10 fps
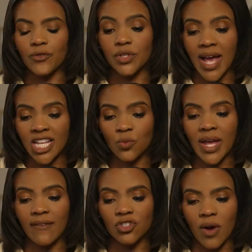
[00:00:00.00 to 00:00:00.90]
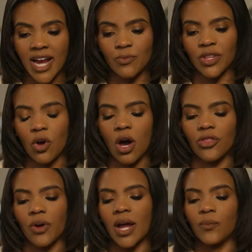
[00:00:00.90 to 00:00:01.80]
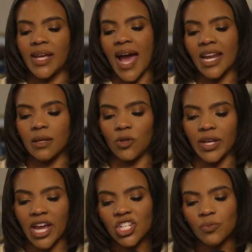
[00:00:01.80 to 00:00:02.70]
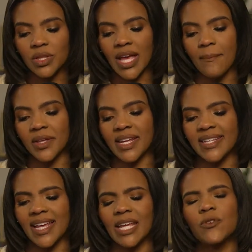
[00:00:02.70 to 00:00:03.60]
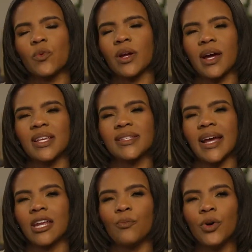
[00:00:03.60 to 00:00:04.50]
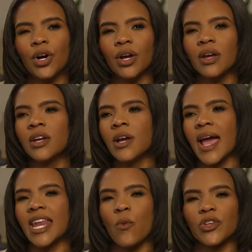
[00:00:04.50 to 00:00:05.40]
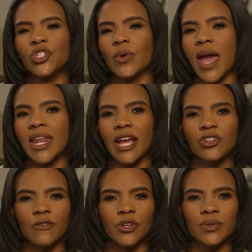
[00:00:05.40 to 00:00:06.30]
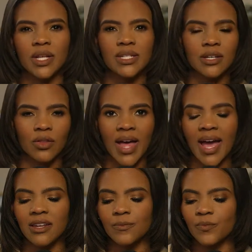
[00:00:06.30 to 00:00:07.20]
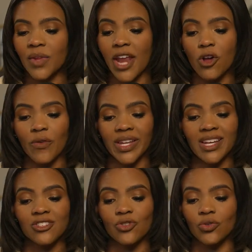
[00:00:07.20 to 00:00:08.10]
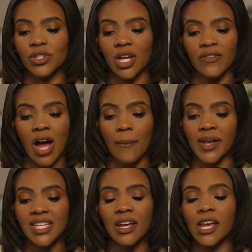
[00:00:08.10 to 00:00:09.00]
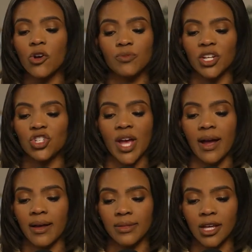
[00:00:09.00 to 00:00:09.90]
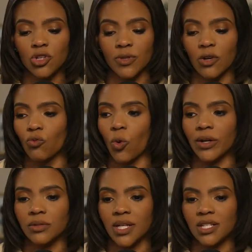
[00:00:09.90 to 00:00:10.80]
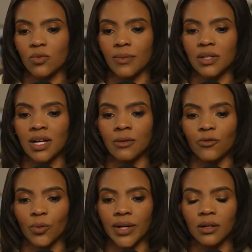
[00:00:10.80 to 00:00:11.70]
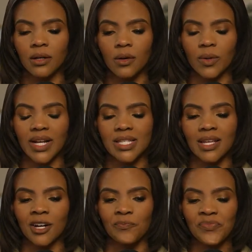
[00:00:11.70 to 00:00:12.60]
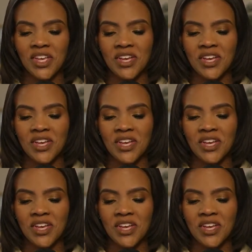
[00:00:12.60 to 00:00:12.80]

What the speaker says: Yes, we have tried to bring the author on. We had communication with him, but he said he was working on his second book, and he wasn't doing any interviews until then. I know that he has sold a ton of copies. He owes me a check, I think. He owes me like royalties is what I'm going to tell him for real when I see him.